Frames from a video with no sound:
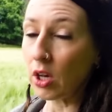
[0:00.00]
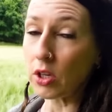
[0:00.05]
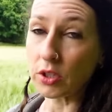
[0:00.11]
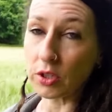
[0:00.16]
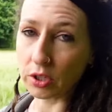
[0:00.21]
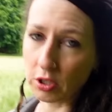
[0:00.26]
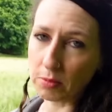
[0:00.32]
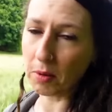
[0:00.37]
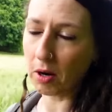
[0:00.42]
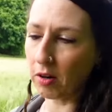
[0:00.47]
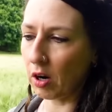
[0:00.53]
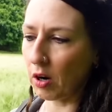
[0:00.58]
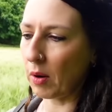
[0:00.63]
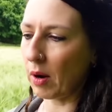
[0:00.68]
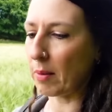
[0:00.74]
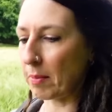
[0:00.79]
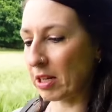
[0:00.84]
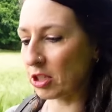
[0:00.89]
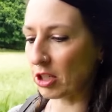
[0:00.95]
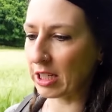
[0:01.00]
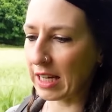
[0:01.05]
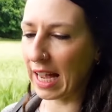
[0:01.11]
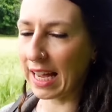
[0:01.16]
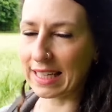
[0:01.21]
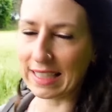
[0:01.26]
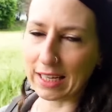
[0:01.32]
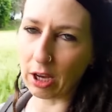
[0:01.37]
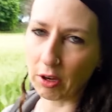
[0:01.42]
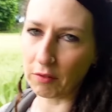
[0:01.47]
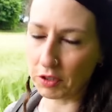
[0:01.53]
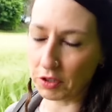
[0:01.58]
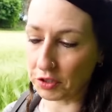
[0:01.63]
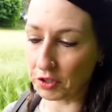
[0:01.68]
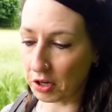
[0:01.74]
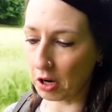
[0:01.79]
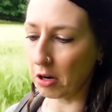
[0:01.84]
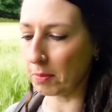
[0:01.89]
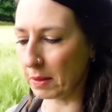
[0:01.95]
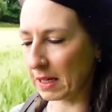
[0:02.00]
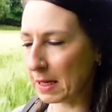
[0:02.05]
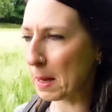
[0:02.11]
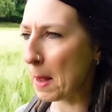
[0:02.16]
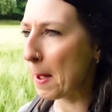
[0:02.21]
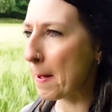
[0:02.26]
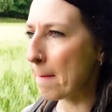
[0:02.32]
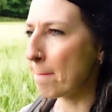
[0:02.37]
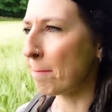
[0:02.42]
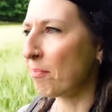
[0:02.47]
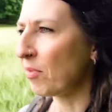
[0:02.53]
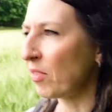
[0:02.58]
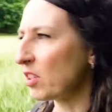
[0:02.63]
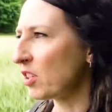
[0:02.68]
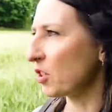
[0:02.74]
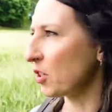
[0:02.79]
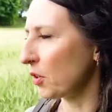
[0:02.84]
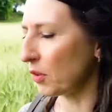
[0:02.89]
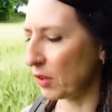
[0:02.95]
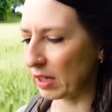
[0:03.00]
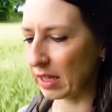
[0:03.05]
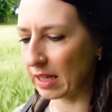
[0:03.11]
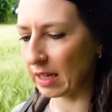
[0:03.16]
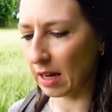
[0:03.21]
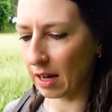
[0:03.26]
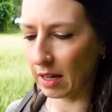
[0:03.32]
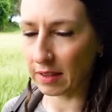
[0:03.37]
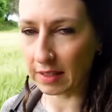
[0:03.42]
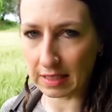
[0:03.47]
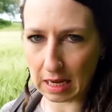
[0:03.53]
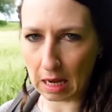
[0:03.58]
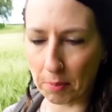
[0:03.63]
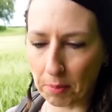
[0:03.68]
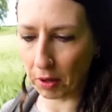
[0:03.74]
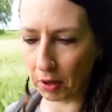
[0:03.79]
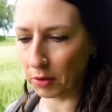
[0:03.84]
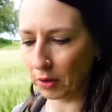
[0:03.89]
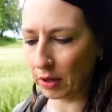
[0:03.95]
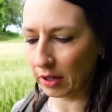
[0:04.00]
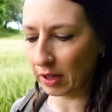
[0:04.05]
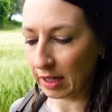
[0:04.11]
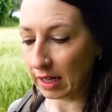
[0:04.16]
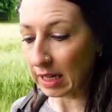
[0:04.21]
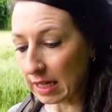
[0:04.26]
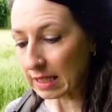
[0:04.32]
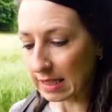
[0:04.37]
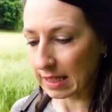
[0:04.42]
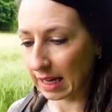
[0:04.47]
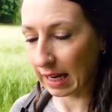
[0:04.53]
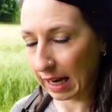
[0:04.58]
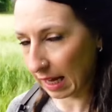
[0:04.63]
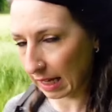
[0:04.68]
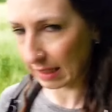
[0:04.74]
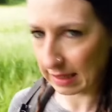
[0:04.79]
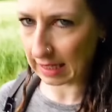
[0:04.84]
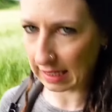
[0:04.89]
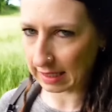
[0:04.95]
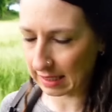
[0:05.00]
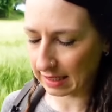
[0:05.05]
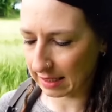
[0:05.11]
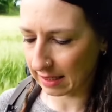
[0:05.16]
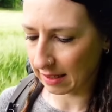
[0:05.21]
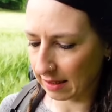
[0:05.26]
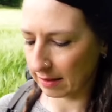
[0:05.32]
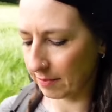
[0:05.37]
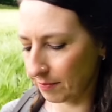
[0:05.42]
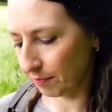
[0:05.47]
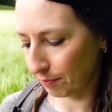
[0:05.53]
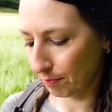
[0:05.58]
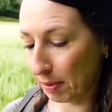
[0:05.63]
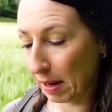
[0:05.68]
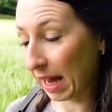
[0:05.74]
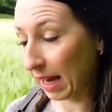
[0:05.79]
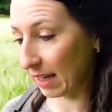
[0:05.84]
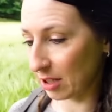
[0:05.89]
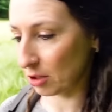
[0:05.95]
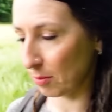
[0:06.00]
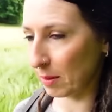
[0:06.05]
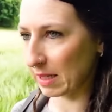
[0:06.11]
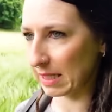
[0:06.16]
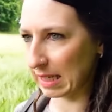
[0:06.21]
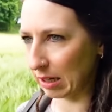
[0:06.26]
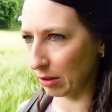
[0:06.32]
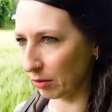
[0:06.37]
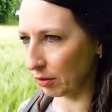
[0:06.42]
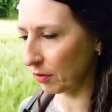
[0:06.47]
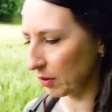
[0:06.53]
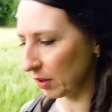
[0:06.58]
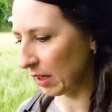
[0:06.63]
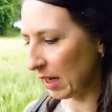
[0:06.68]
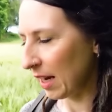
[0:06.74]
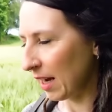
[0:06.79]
So tomorrow I'm actually heading over to Derby to the depot to collect this package myself.